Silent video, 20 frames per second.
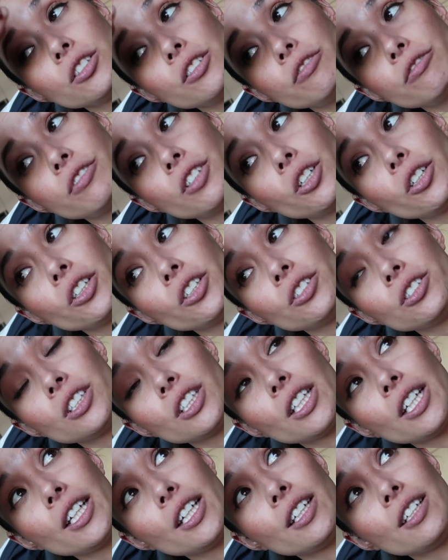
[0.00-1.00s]
through photos
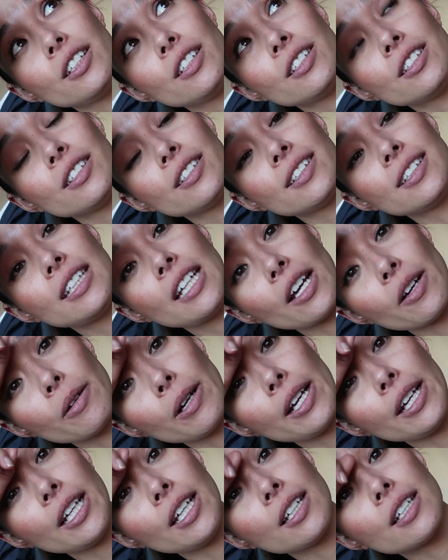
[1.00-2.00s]
and then get
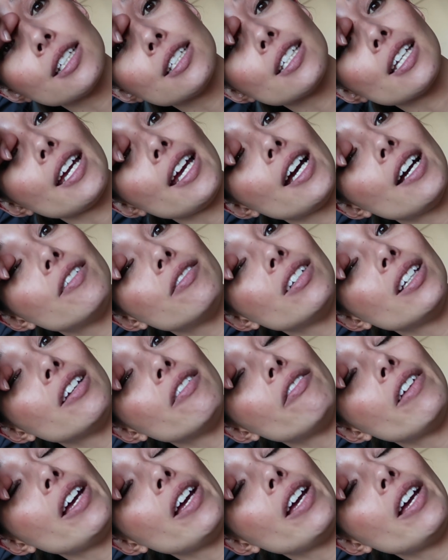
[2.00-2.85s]
ready because I have an